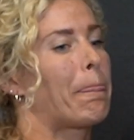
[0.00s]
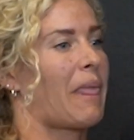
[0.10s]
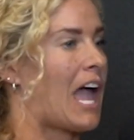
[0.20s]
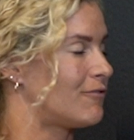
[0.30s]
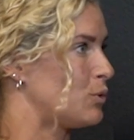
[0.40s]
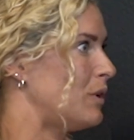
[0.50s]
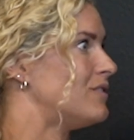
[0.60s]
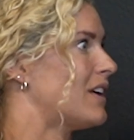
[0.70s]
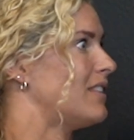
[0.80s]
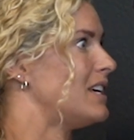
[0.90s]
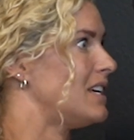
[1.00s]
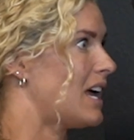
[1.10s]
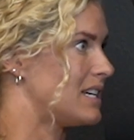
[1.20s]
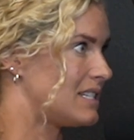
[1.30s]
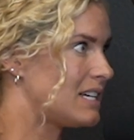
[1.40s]
after we've done the
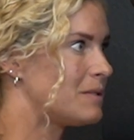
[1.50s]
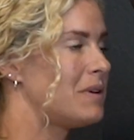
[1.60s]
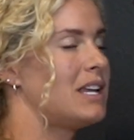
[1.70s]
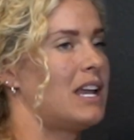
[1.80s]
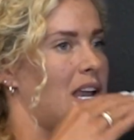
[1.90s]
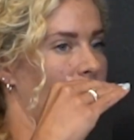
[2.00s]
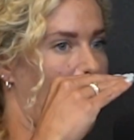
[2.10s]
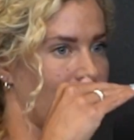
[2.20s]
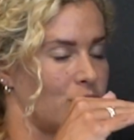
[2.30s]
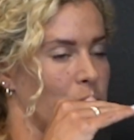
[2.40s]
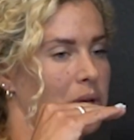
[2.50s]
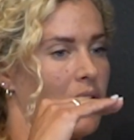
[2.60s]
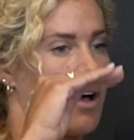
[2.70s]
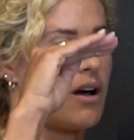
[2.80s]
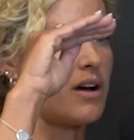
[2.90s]
assessment and after we
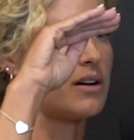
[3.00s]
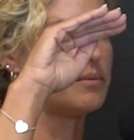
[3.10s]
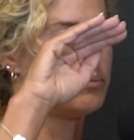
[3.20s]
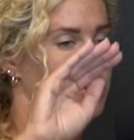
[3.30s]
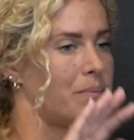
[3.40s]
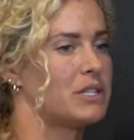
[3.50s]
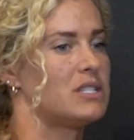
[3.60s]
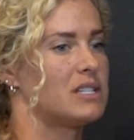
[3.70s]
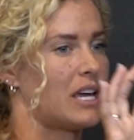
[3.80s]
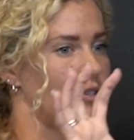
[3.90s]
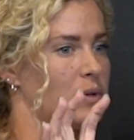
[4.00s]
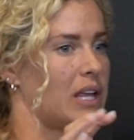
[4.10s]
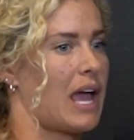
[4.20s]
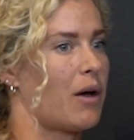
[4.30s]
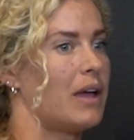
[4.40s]
are pretty much
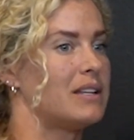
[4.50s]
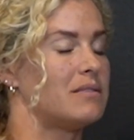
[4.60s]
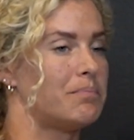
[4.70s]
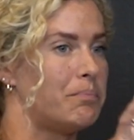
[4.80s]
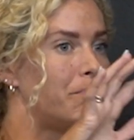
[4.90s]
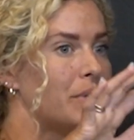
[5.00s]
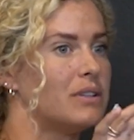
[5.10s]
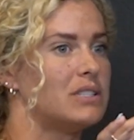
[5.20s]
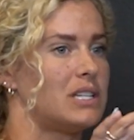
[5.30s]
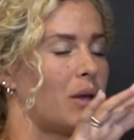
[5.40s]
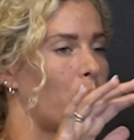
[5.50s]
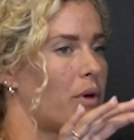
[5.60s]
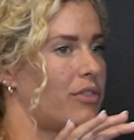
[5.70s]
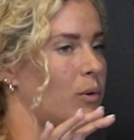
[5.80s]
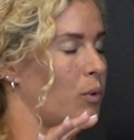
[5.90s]
scheduling out and building
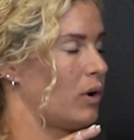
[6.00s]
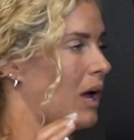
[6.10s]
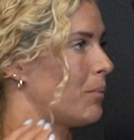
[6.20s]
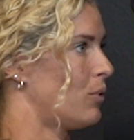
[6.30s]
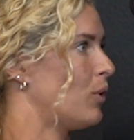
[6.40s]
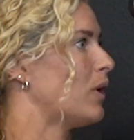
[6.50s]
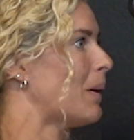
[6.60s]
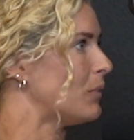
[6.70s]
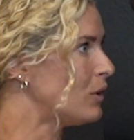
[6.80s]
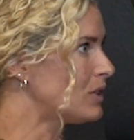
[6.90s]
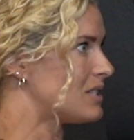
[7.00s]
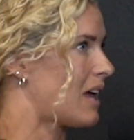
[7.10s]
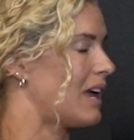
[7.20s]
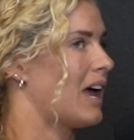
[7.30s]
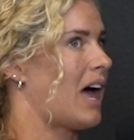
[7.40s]
what their workout program looks
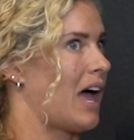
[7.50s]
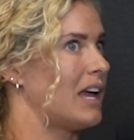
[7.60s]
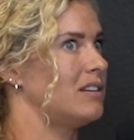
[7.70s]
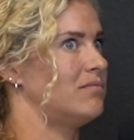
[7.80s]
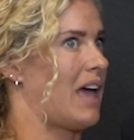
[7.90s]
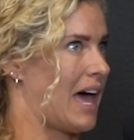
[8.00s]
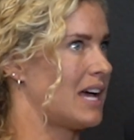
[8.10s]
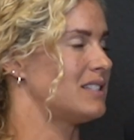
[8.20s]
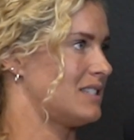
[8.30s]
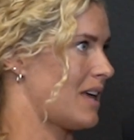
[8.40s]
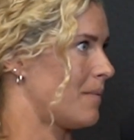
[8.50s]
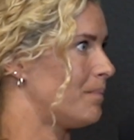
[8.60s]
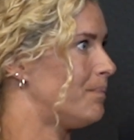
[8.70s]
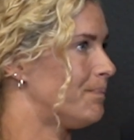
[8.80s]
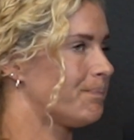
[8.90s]
like, I ask
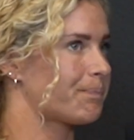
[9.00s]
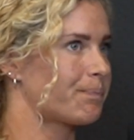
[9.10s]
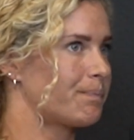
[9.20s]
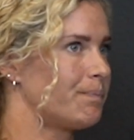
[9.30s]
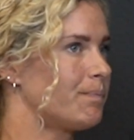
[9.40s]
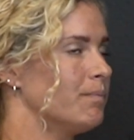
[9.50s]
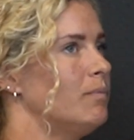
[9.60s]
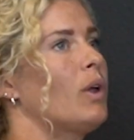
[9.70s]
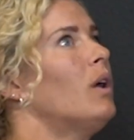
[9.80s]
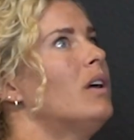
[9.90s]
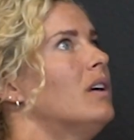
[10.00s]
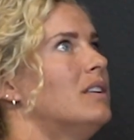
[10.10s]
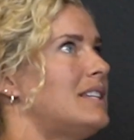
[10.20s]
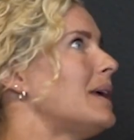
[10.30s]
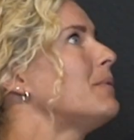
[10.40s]
them,
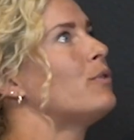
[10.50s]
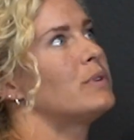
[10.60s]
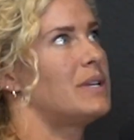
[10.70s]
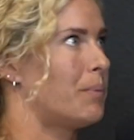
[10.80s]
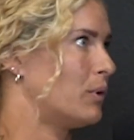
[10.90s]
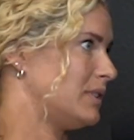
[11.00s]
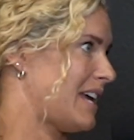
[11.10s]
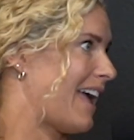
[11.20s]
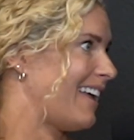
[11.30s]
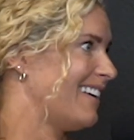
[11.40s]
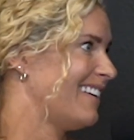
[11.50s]
take me through a typical day.